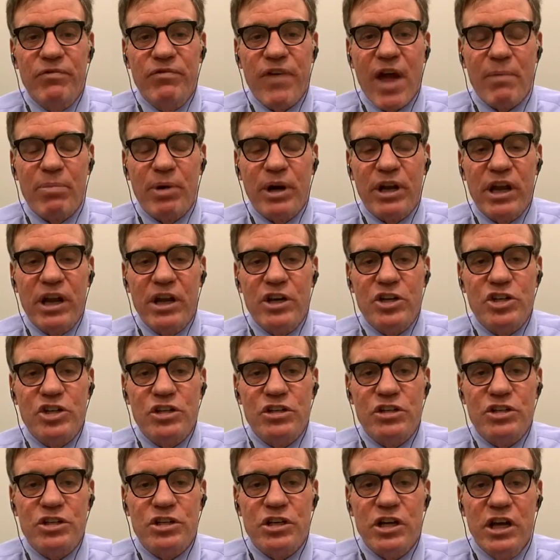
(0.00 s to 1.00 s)

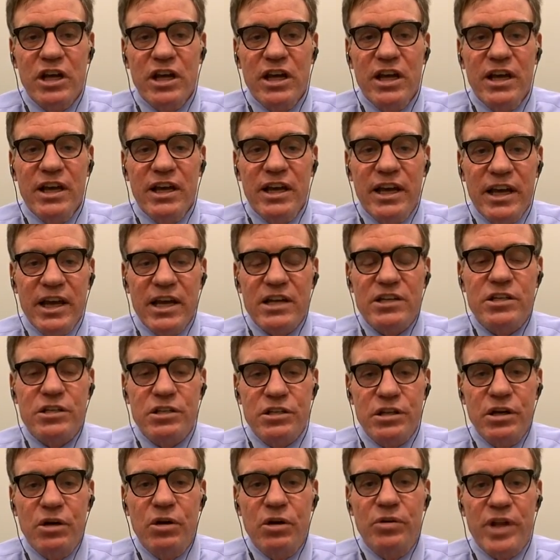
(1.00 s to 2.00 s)
fabrications, he has
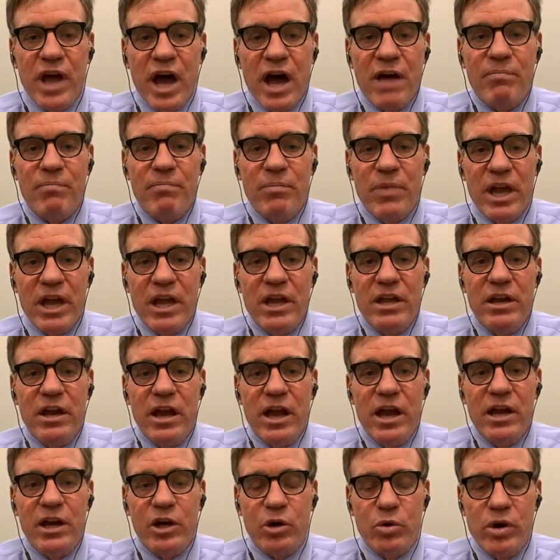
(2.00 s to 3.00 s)
still not
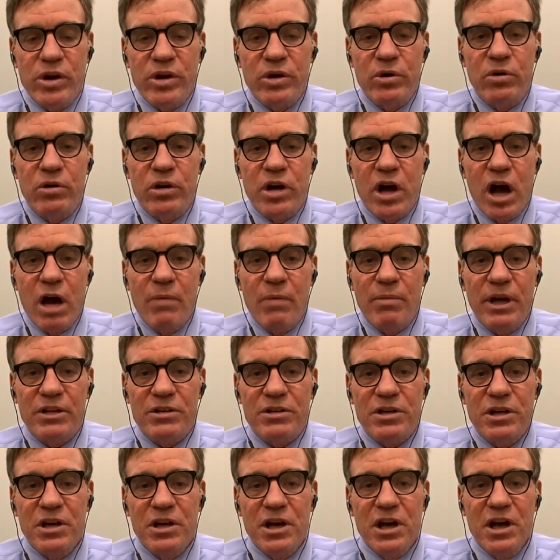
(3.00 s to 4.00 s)
made a critical
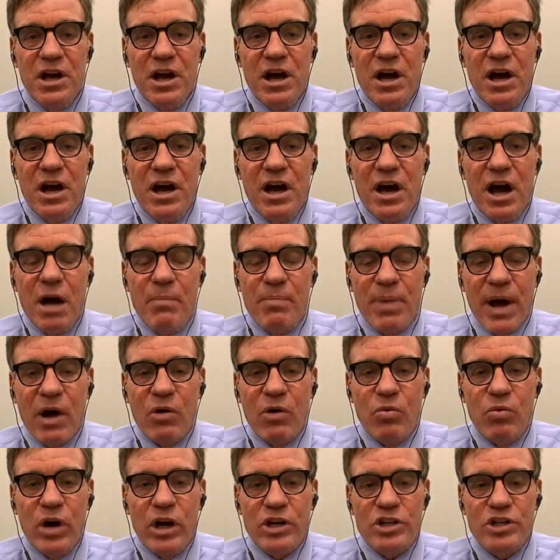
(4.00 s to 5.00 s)
comment
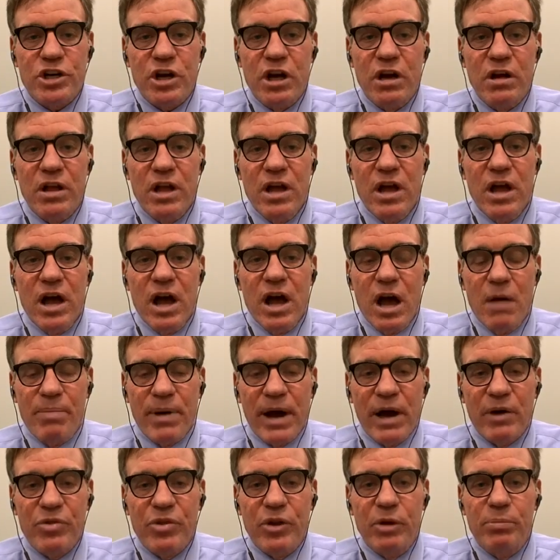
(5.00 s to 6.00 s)
about Russia,
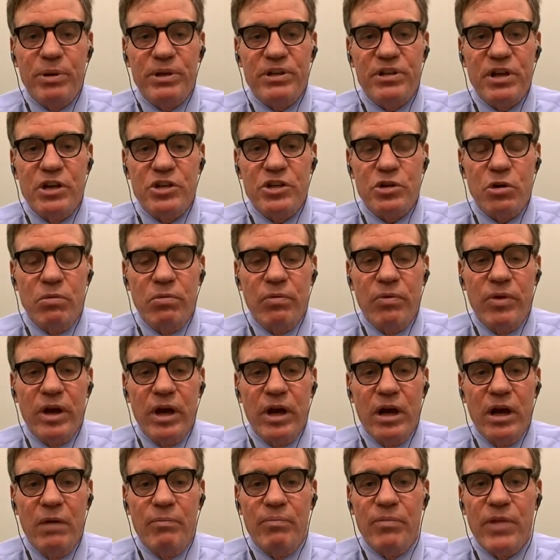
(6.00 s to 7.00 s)
about their potential
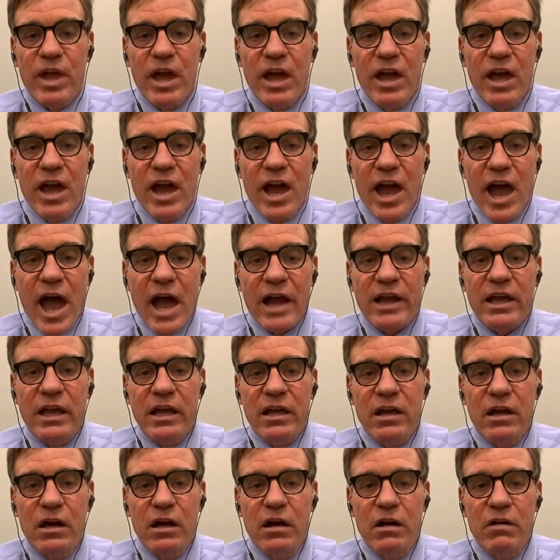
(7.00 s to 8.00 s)

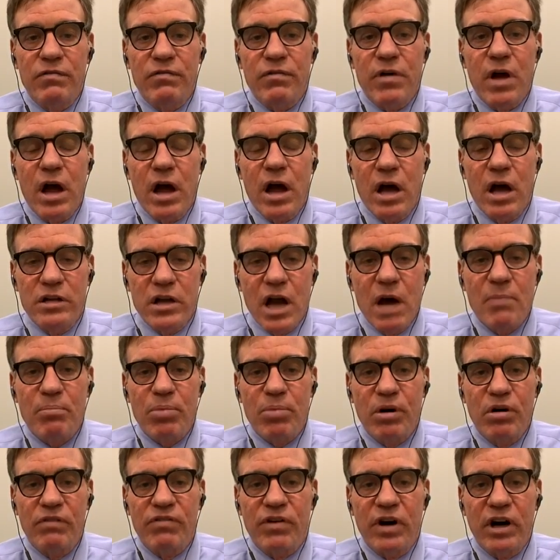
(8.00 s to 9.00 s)
hacking of a
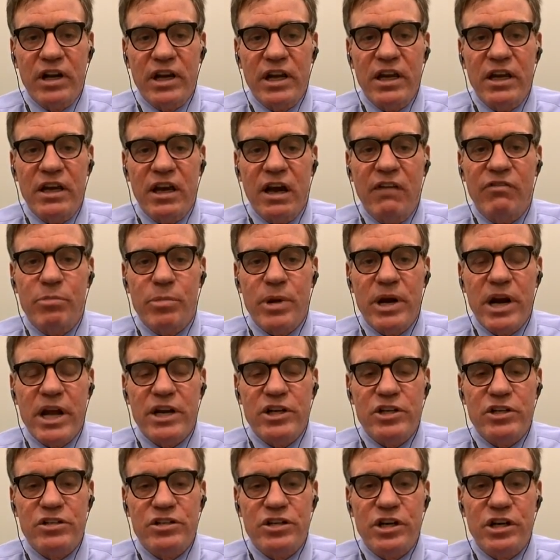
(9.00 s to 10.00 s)
number of our key government
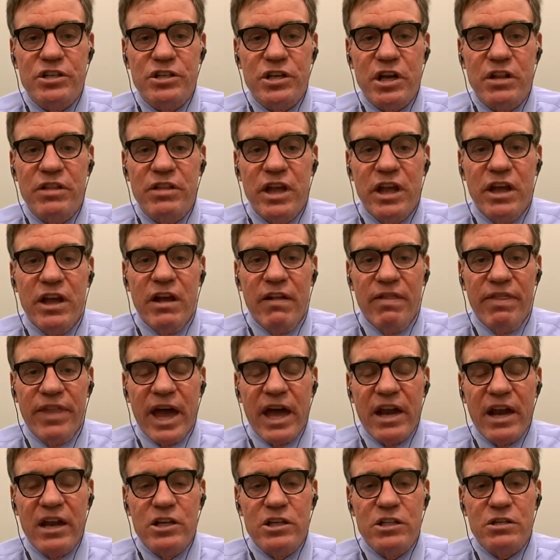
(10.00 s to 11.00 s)
agencies. And
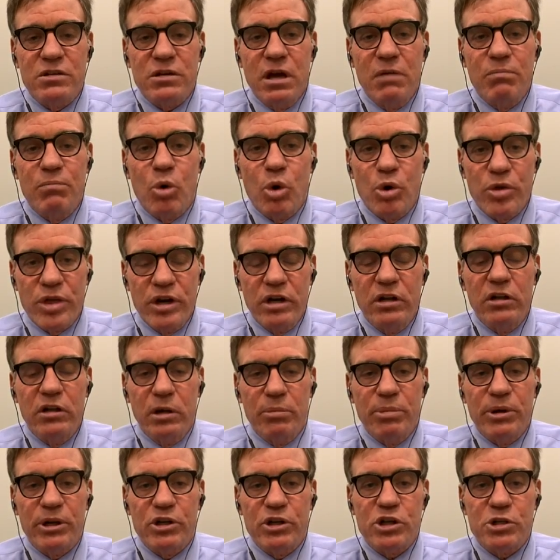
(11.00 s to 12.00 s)
that is more than a
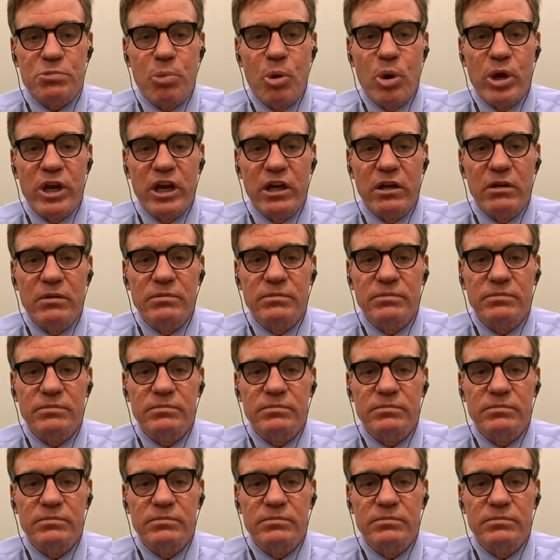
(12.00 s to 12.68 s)
little bit disappointing.